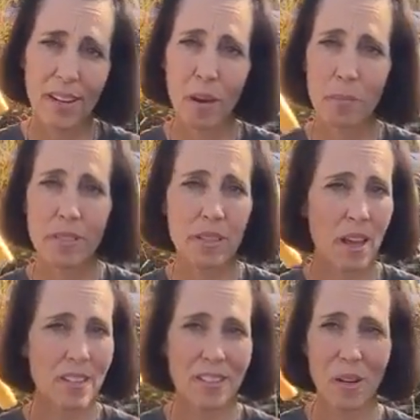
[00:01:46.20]
Now,
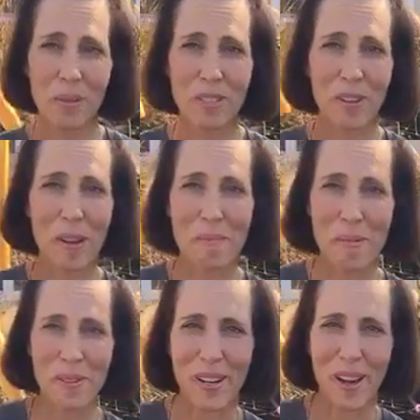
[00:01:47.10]
massage is always great,
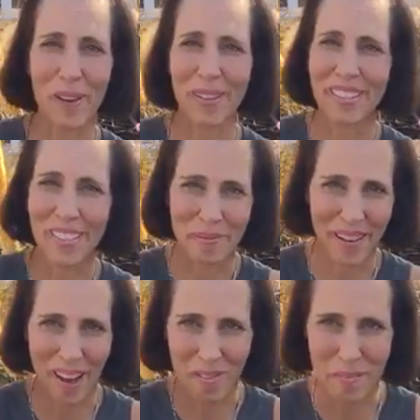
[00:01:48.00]
but we're not always able
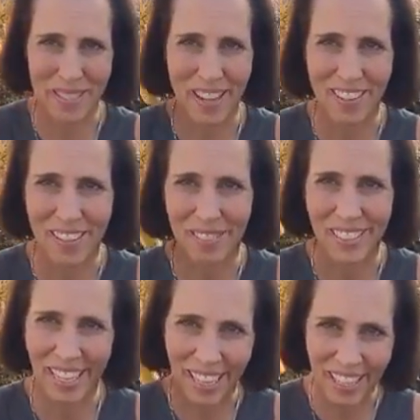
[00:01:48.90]
to have a massage
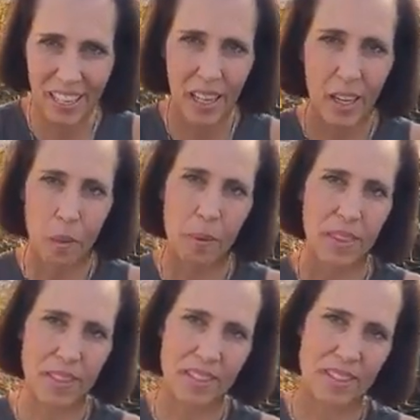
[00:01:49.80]
every day.
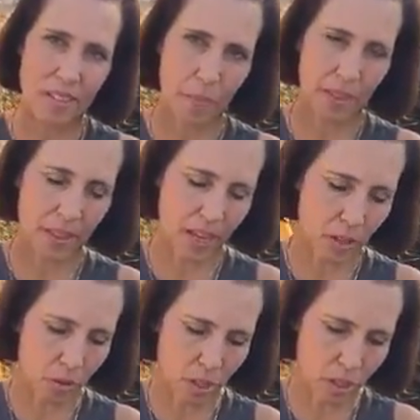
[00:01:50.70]
But this is something that
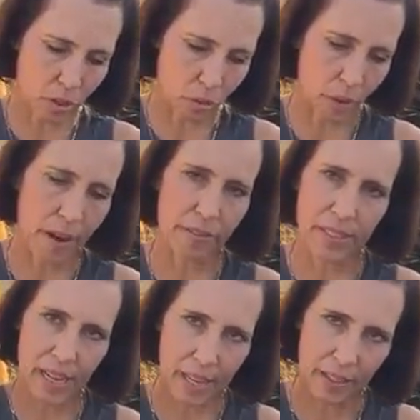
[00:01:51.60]
you can do
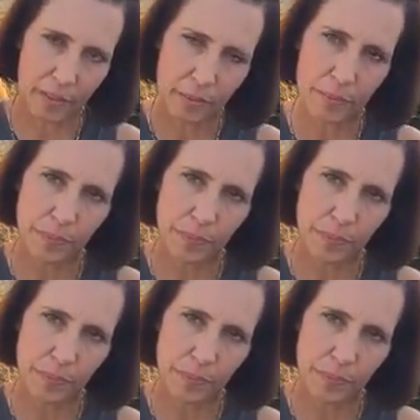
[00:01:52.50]
every day.